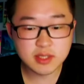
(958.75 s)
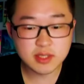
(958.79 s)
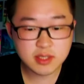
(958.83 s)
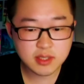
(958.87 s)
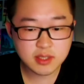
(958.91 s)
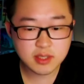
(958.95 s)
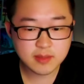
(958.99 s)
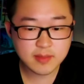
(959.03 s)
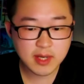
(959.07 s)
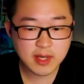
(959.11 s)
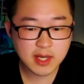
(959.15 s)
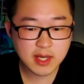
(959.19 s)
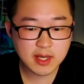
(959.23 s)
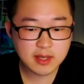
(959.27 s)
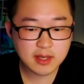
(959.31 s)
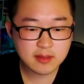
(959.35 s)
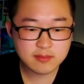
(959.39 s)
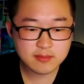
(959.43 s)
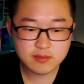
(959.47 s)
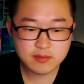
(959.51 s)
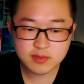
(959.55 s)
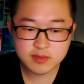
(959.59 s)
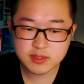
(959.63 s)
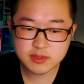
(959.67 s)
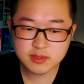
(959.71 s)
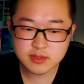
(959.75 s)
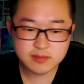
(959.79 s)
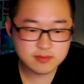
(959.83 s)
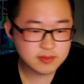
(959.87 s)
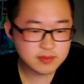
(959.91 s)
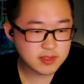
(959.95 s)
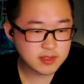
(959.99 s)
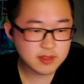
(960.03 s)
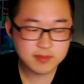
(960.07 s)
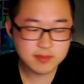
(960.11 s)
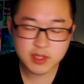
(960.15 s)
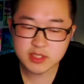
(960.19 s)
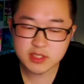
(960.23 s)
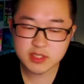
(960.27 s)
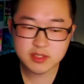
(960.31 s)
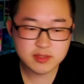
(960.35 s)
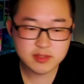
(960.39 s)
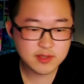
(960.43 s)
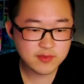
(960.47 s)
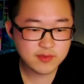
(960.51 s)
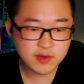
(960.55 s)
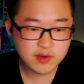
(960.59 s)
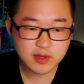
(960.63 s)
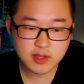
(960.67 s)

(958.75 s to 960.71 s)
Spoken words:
I was in a bunch of different